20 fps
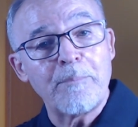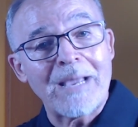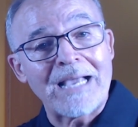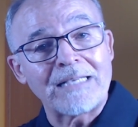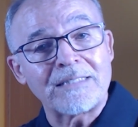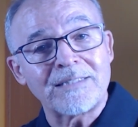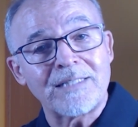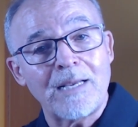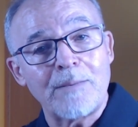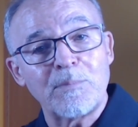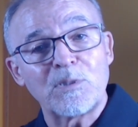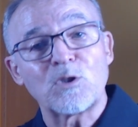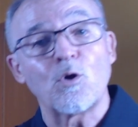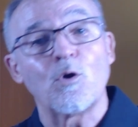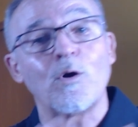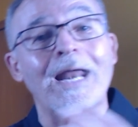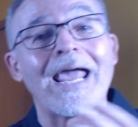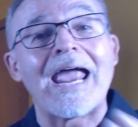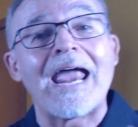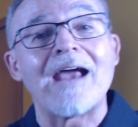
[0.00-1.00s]
bank statements
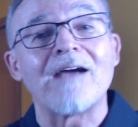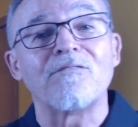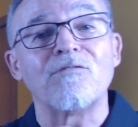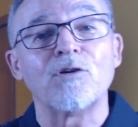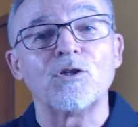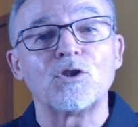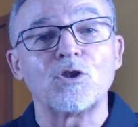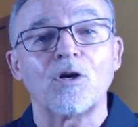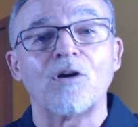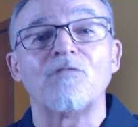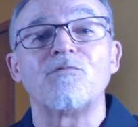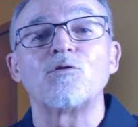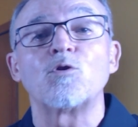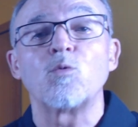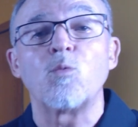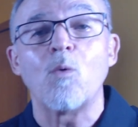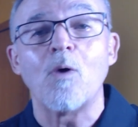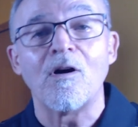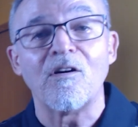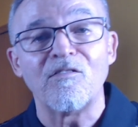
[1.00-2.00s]
or an average of
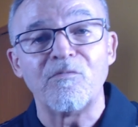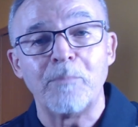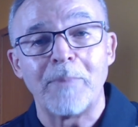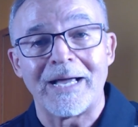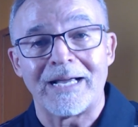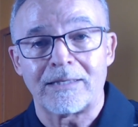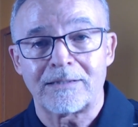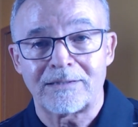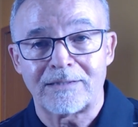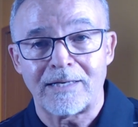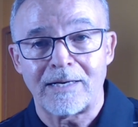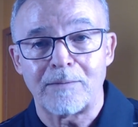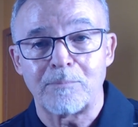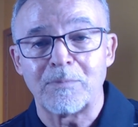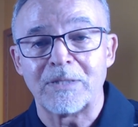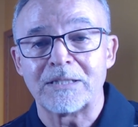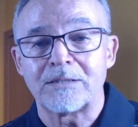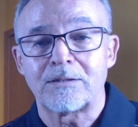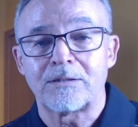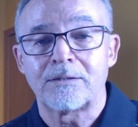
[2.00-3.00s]
12 bank
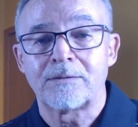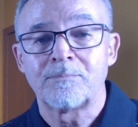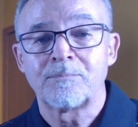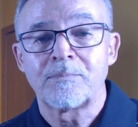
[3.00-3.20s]
statements.